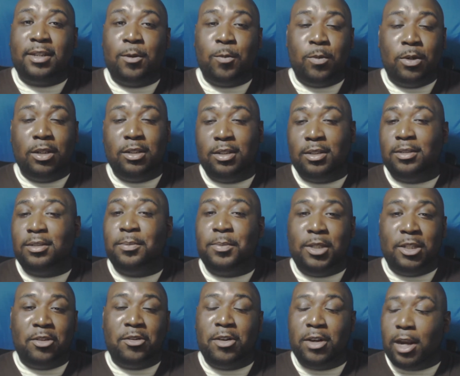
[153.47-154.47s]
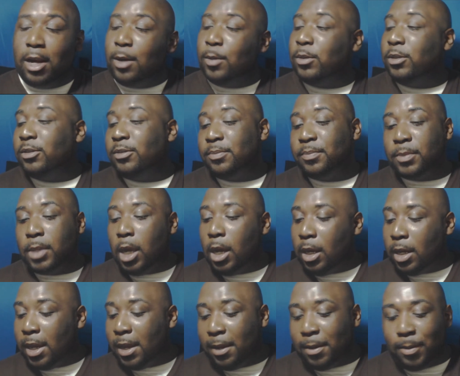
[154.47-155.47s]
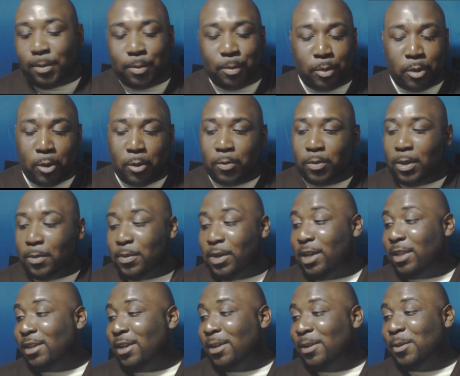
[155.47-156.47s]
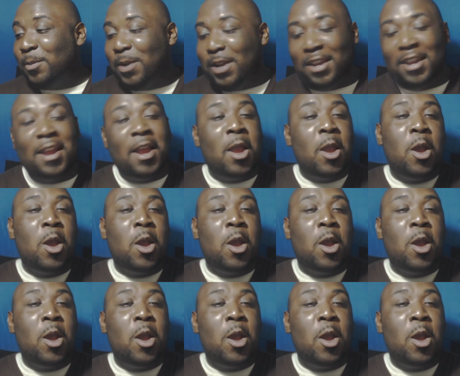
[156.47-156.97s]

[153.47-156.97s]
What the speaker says: I wanted it to be 3 hours. Okay, boom. Then we got that out of the way.